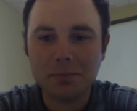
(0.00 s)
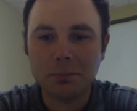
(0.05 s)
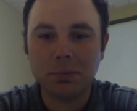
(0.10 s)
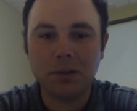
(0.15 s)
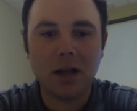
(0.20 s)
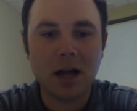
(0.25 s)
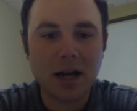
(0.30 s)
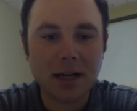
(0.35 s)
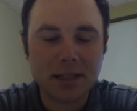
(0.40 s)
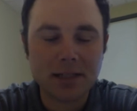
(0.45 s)

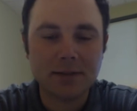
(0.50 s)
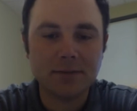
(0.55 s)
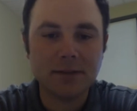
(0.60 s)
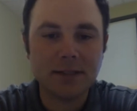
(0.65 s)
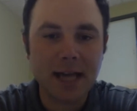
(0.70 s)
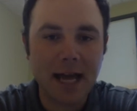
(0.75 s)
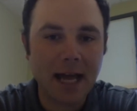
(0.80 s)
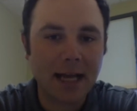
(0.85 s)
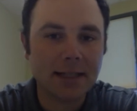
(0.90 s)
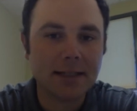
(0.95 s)
blocks of
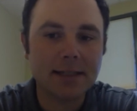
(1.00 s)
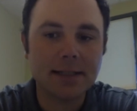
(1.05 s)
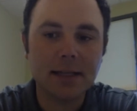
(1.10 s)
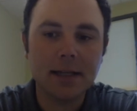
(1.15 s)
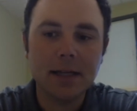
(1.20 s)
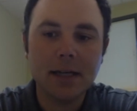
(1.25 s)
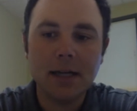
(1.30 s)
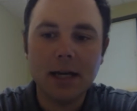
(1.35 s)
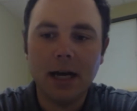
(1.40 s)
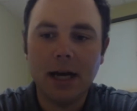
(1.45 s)
text.
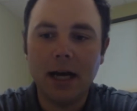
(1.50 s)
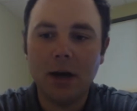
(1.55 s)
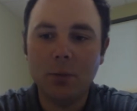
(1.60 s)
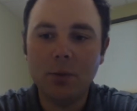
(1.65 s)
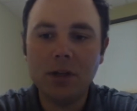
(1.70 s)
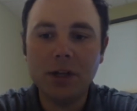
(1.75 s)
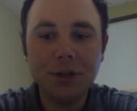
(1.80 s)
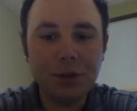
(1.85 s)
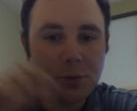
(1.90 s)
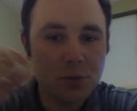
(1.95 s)
We
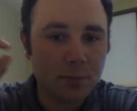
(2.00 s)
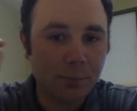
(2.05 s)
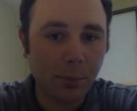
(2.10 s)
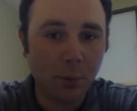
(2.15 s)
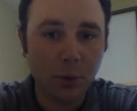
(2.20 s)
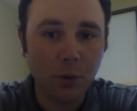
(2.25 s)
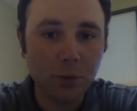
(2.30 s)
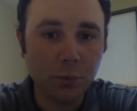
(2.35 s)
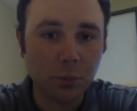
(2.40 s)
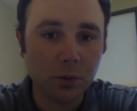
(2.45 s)
can use
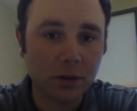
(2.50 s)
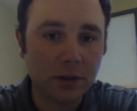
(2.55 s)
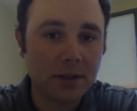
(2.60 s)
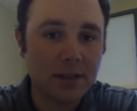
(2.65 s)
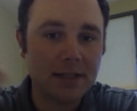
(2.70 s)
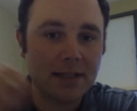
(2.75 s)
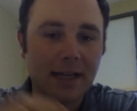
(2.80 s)
bold words